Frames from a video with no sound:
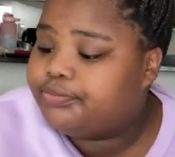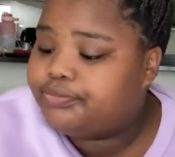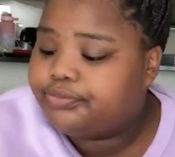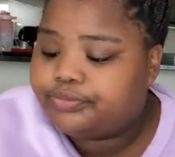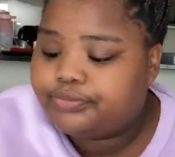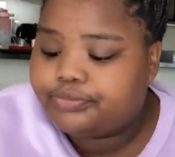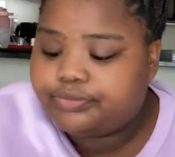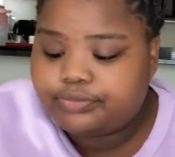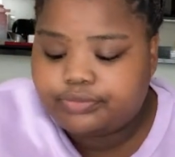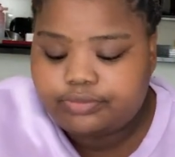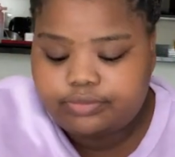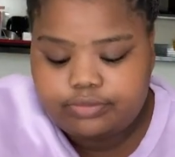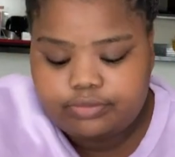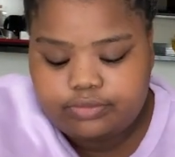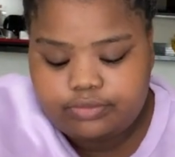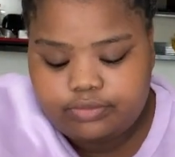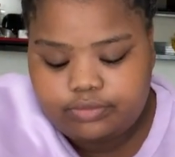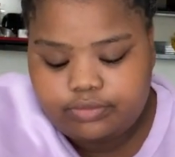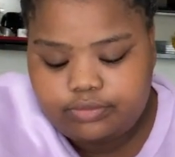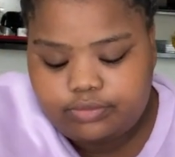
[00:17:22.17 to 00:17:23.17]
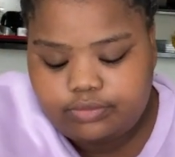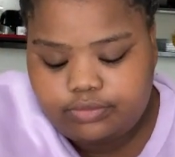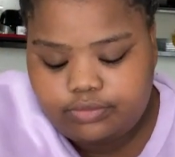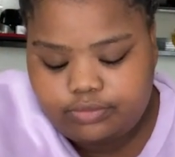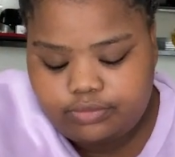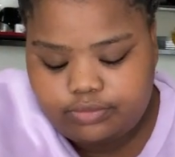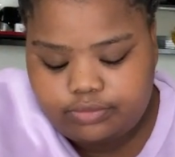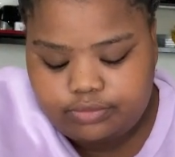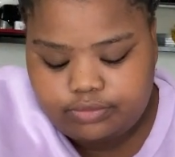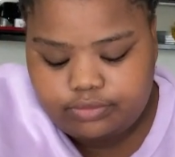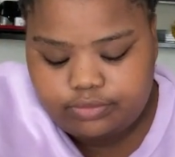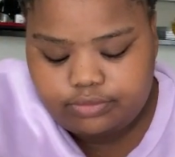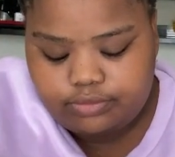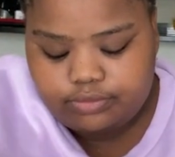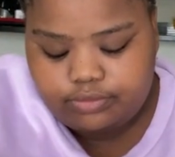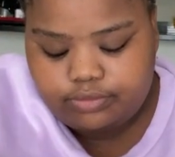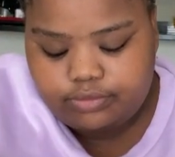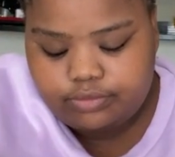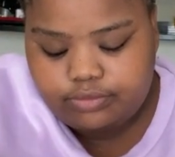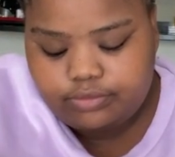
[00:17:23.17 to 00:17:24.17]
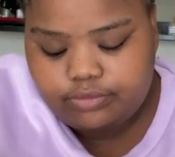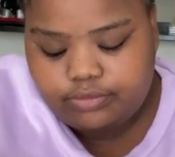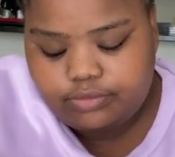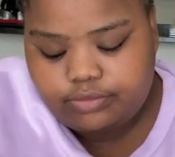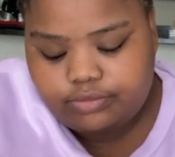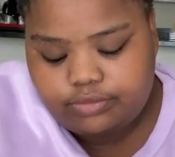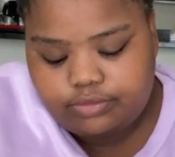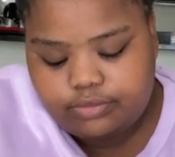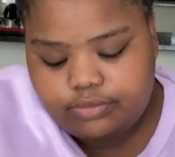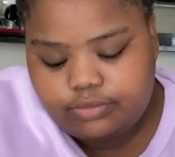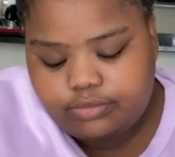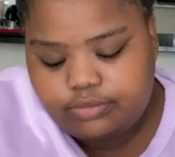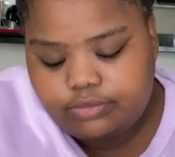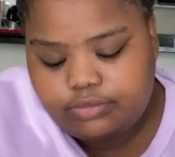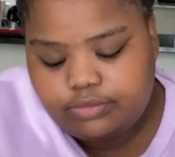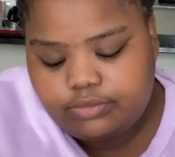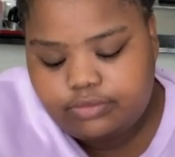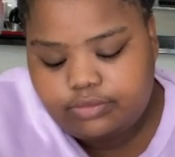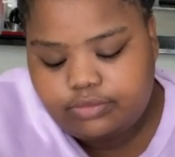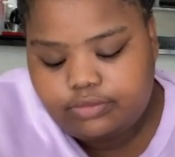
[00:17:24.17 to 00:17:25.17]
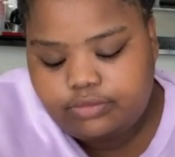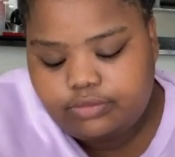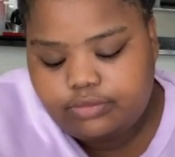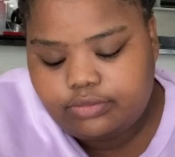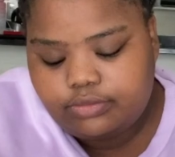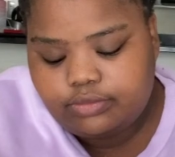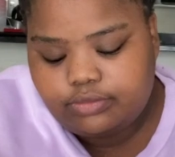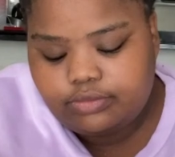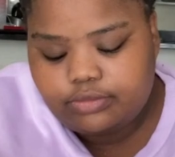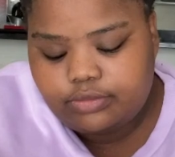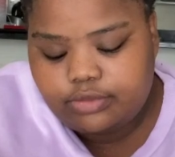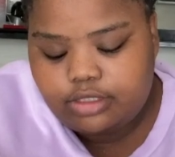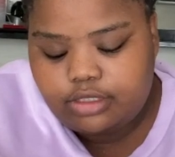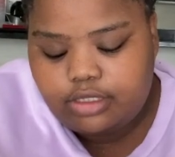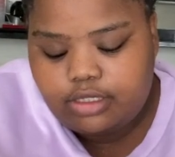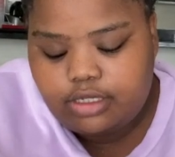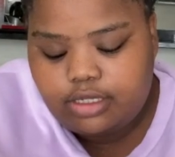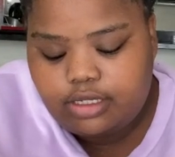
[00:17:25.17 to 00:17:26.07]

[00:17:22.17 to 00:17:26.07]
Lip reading: Nothing is said.